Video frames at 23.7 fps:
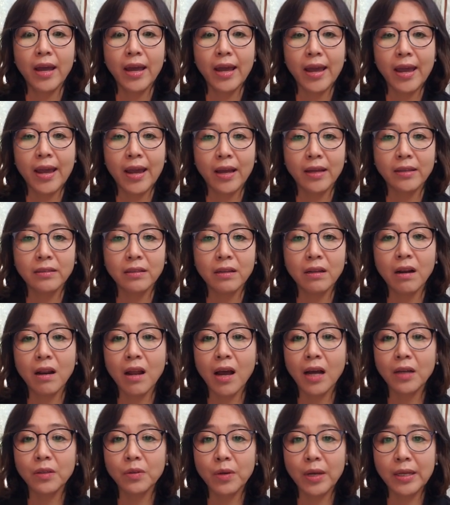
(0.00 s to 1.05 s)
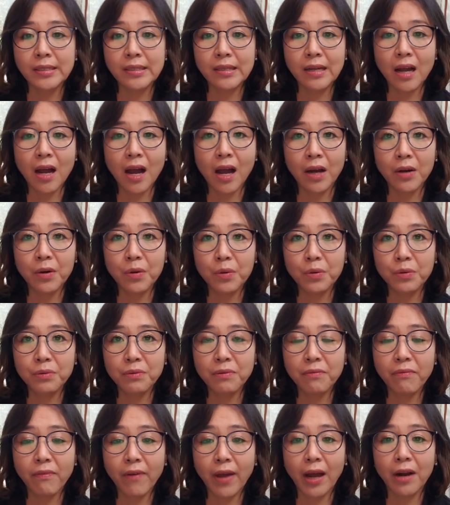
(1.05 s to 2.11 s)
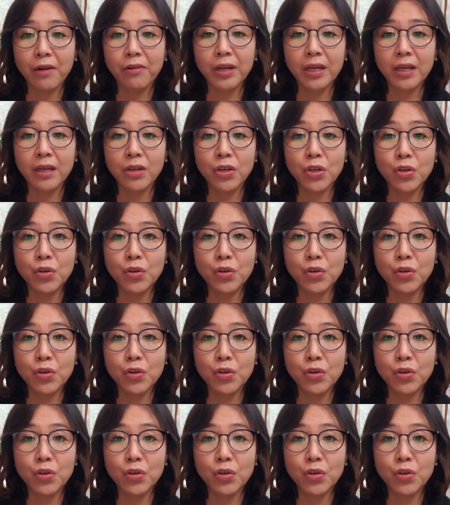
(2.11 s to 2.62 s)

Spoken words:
and Llano Estacado, very